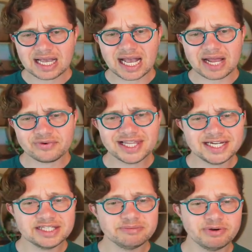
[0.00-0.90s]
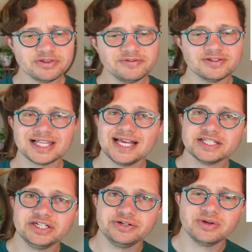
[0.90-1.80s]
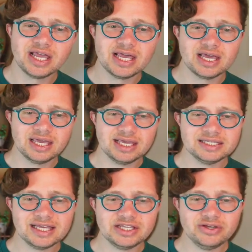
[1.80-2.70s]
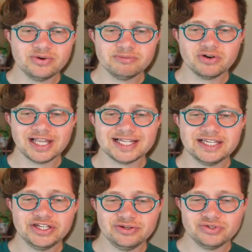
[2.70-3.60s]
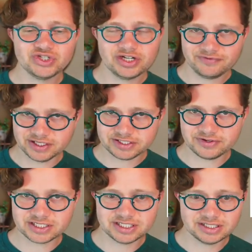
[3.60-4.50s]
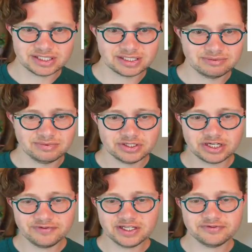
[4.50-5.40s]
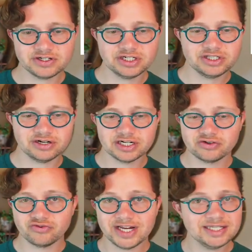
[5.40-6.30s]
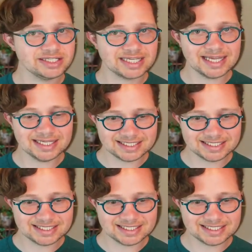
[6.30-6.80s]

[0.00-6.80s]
And related to both of those last two is that you are more likely to use serverless functions. Serverless functions are a great scaling